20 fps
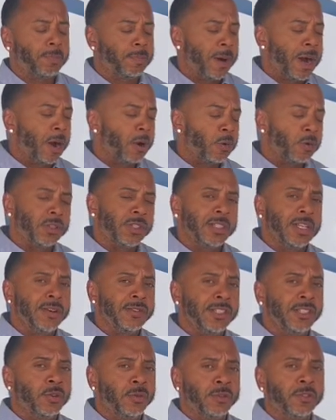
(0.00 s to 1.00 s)
power was
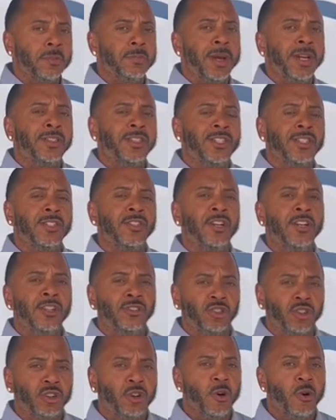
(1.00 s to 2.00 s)
given to them to make these
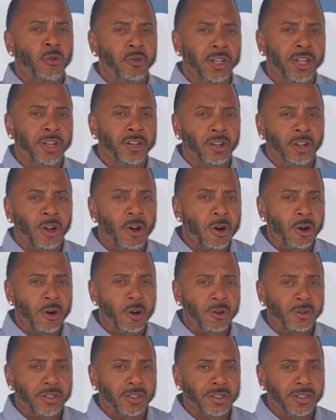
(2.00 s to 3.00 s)
draconian
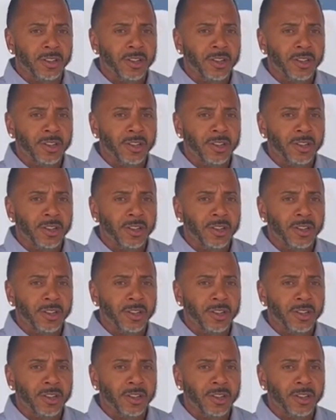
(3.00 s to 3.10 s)
laws